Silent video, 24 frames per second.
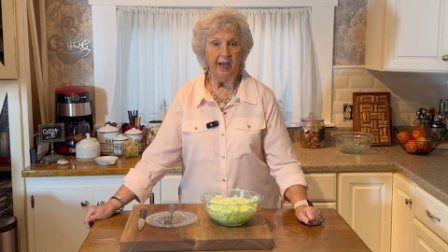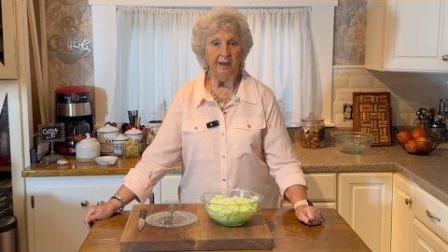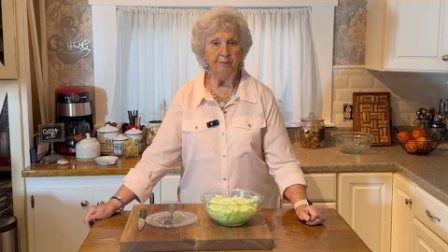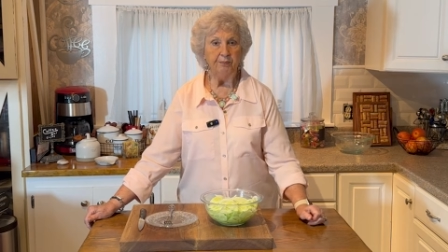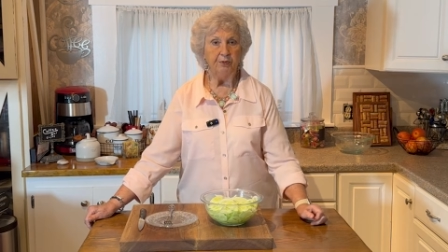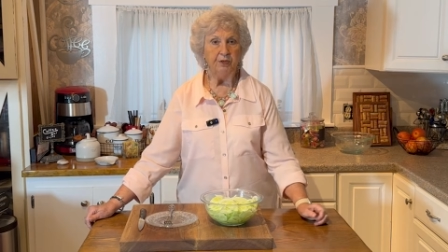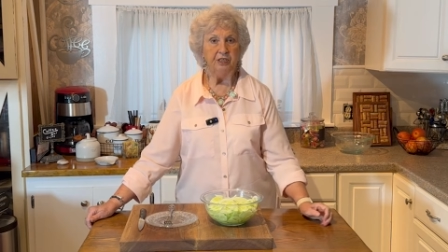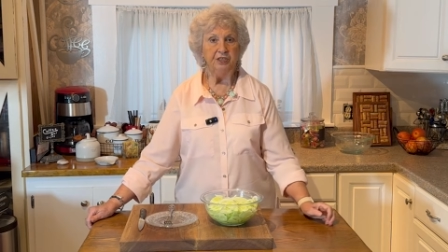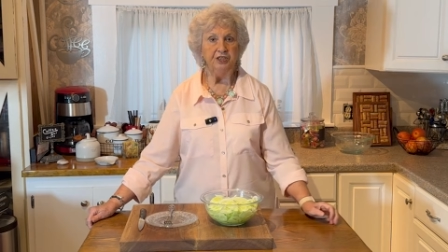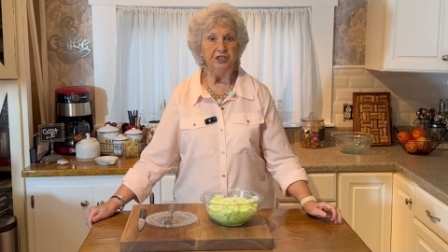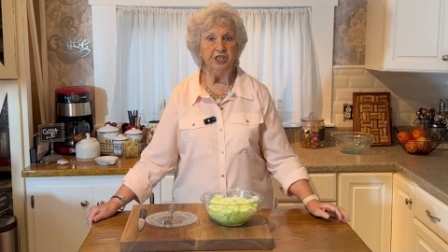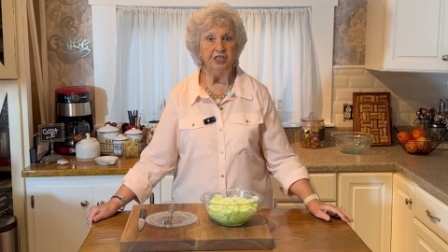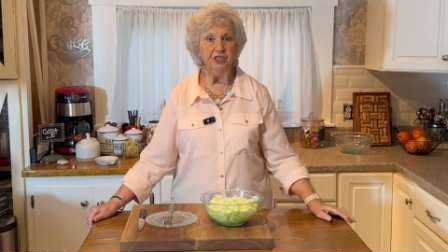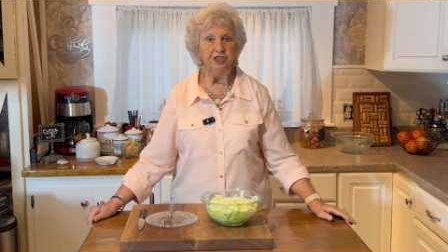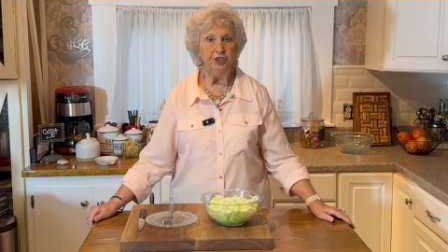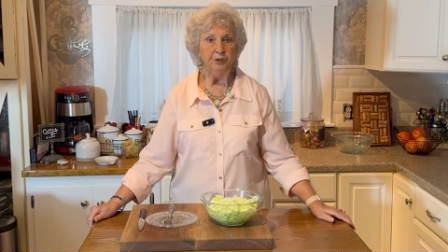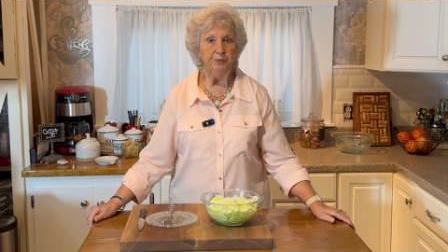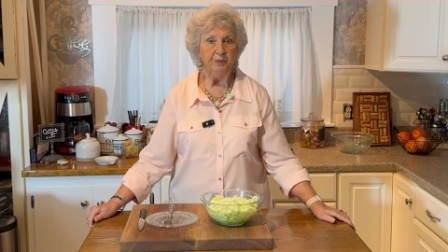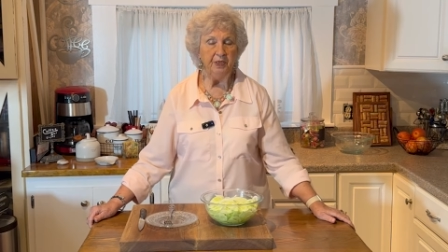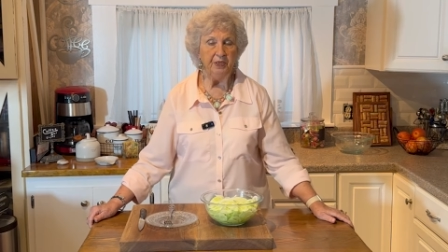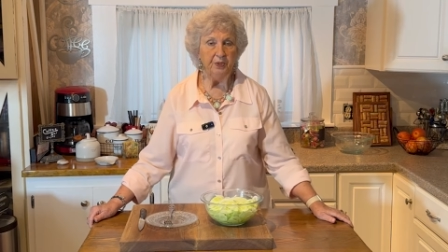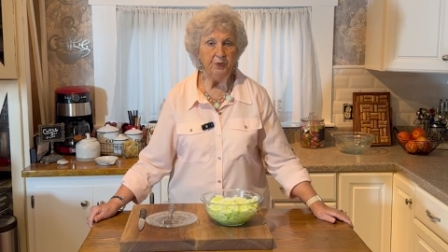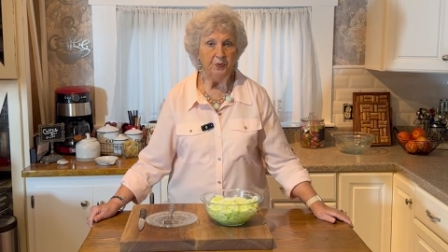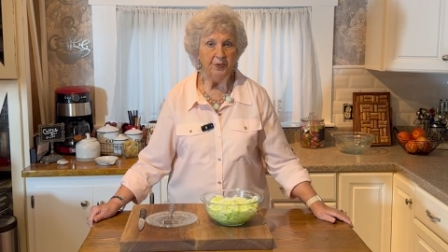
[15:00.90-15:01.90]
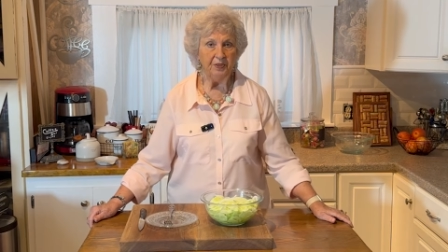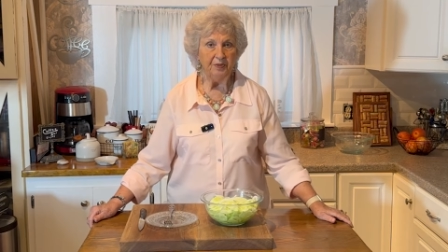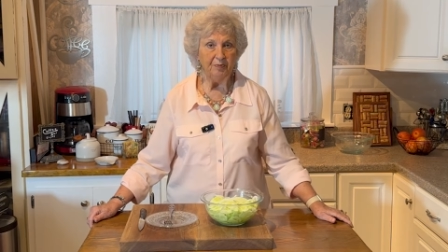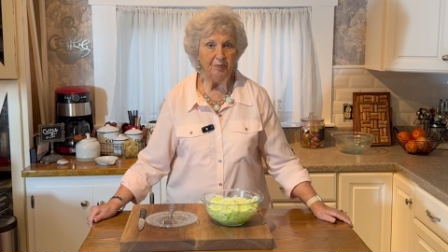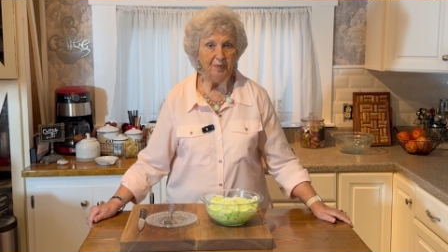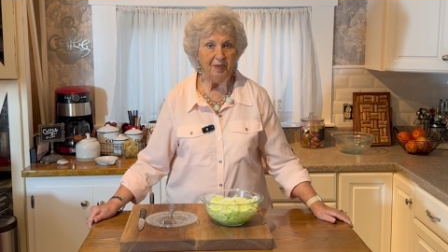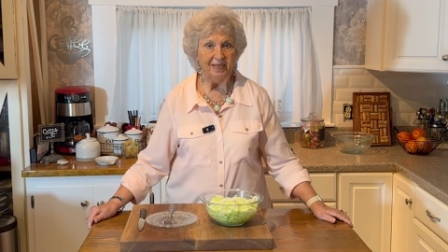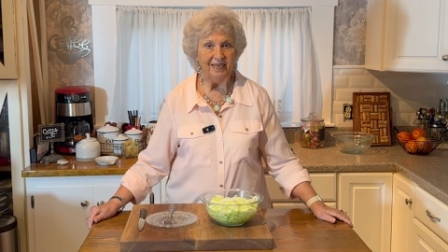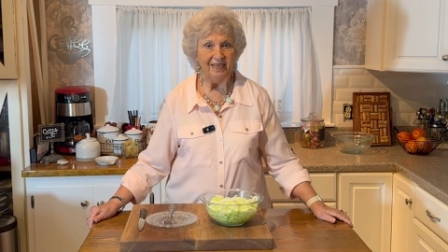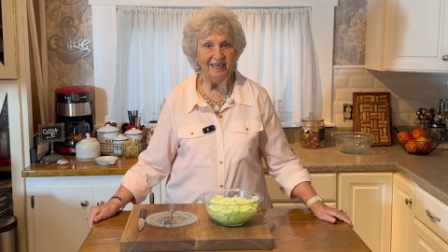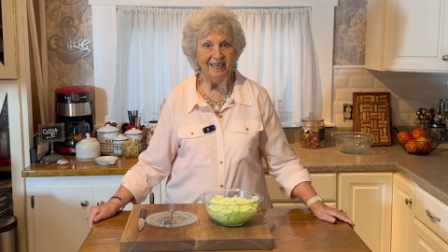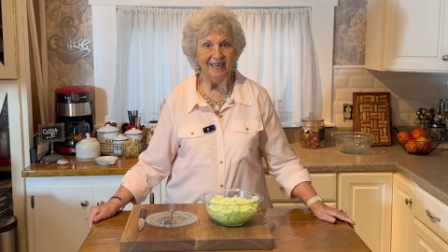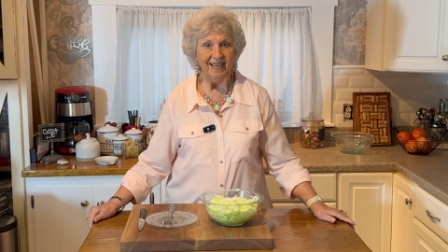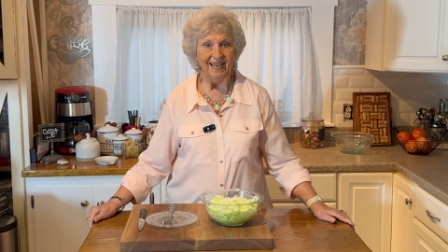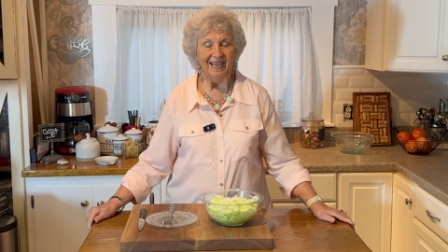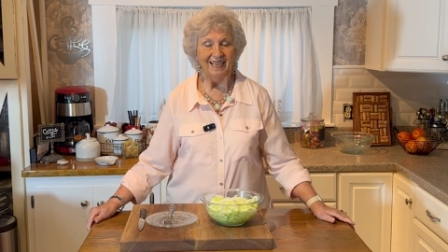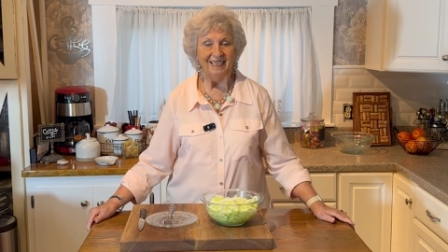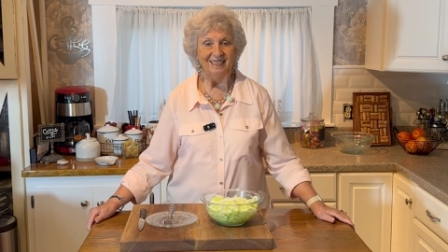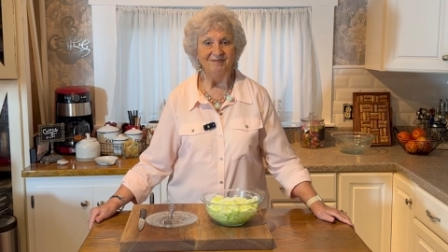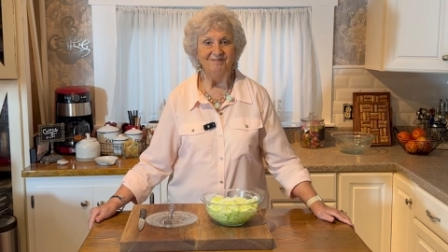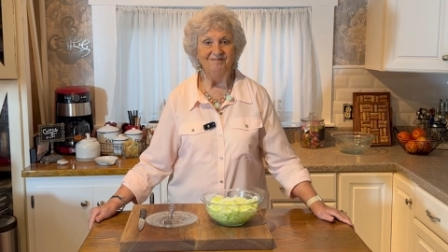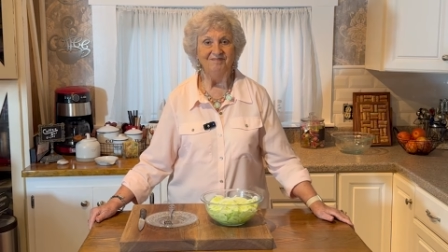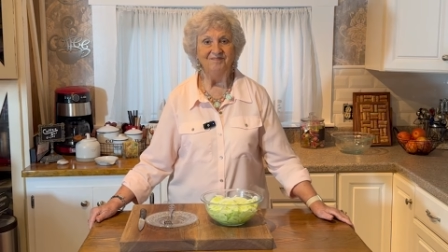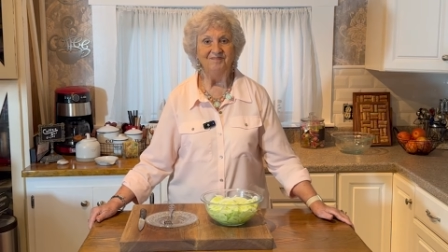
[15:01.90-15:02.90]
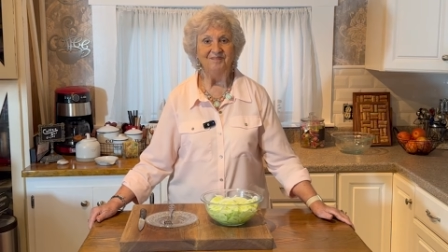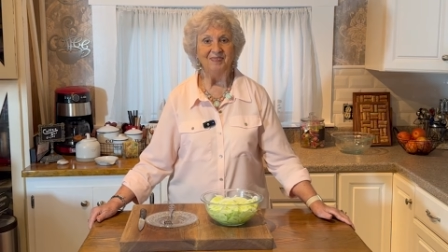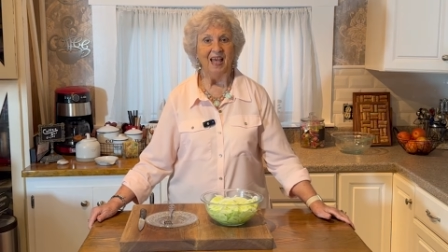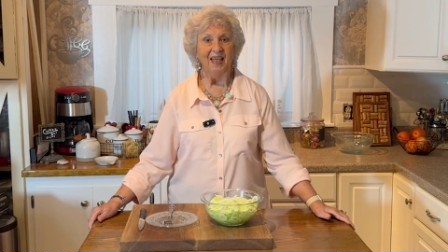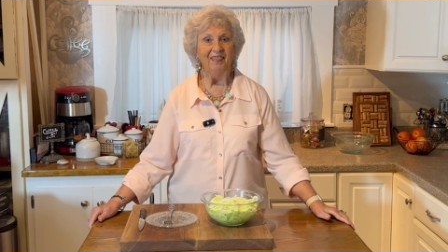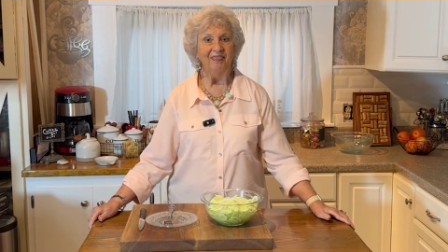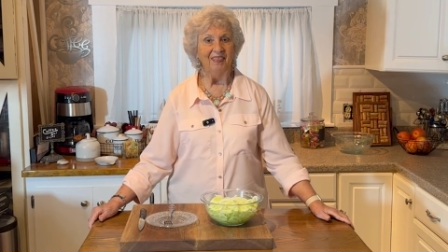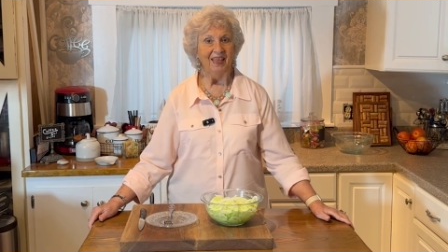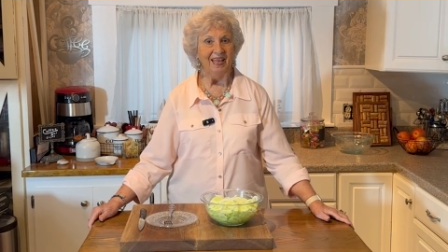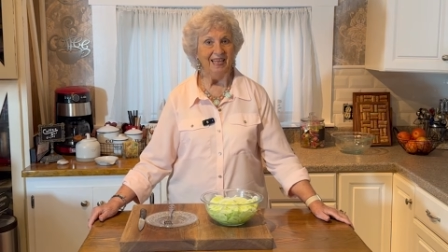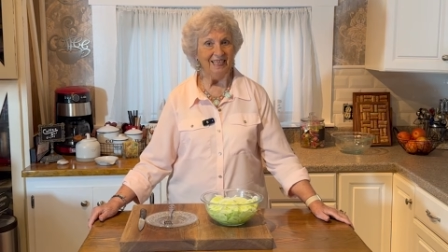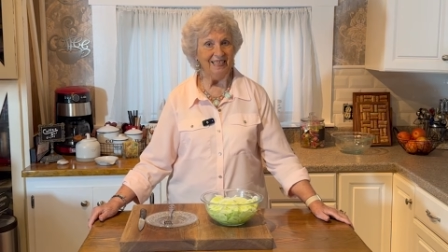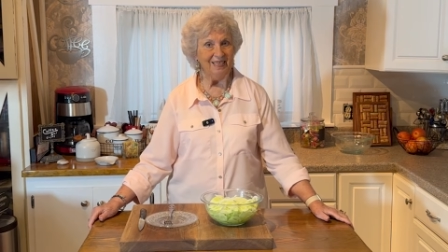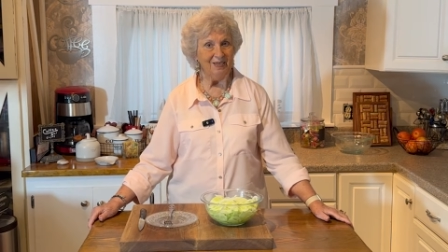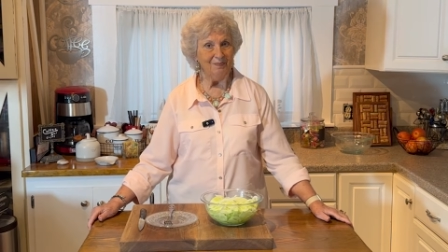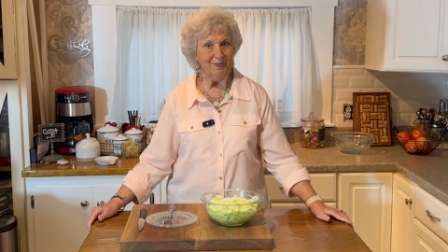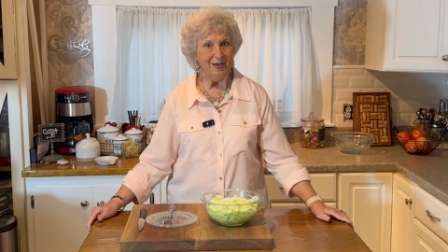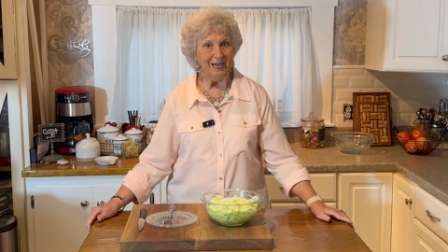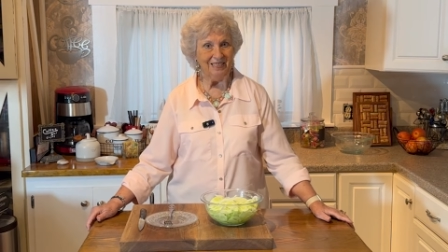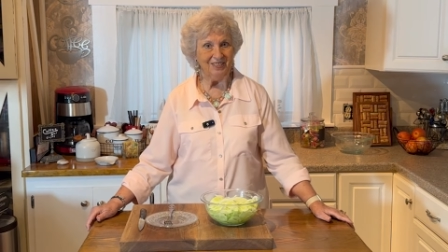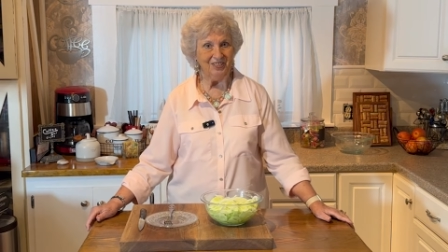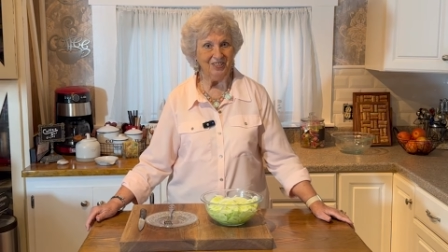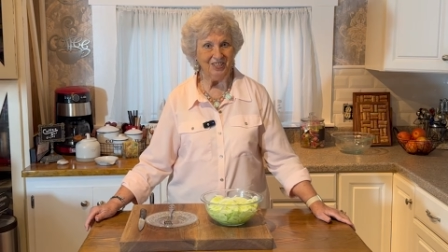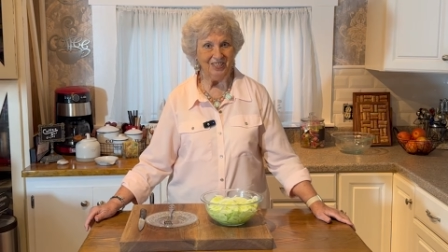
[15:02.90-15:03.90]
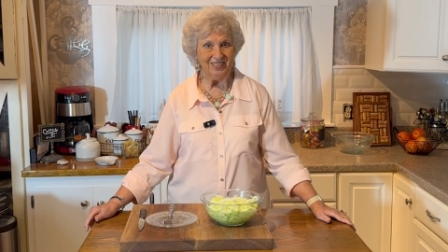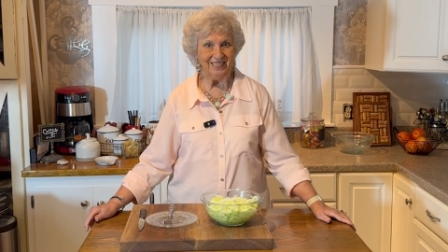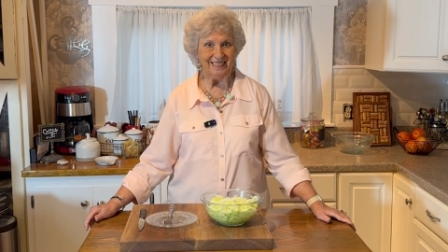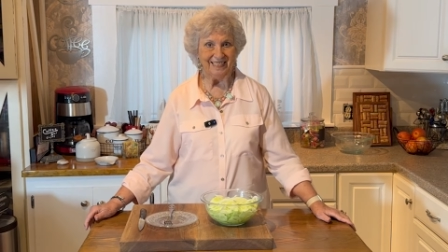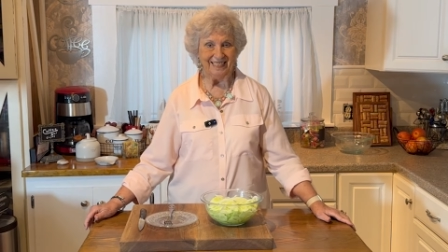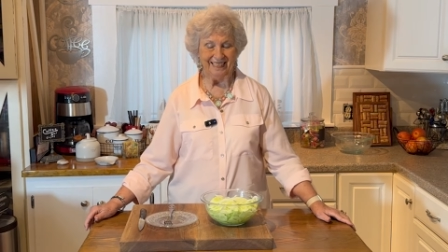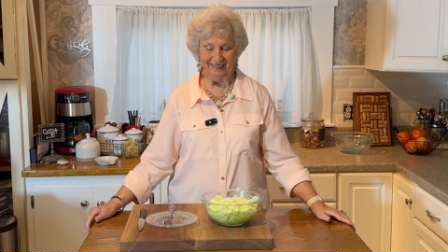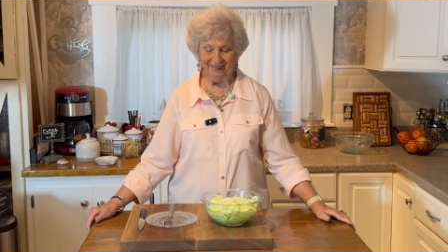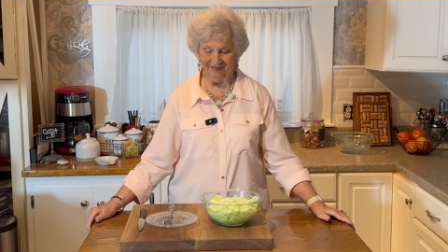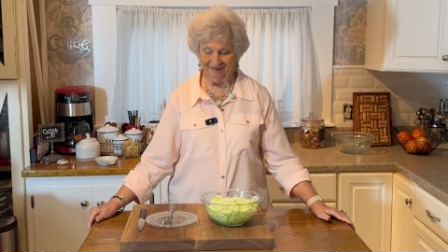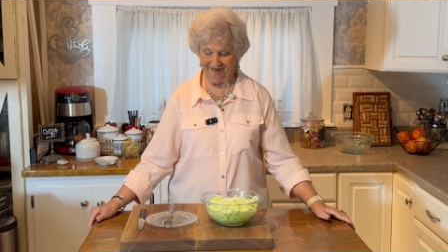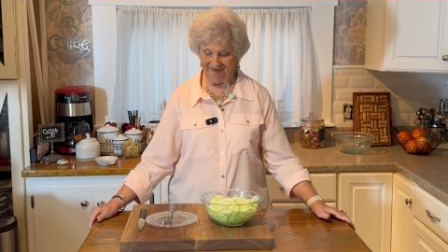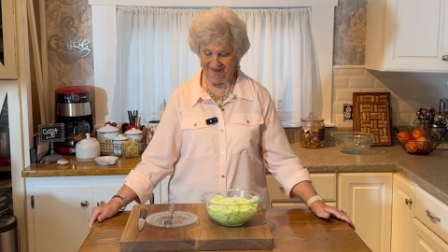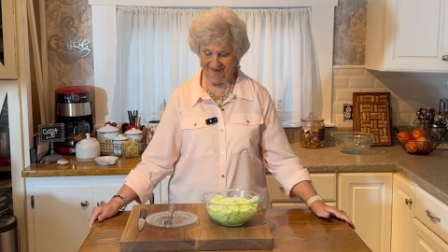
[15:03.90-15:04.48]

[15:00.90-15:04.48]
I appreciate you being with me today. I thank you bunches.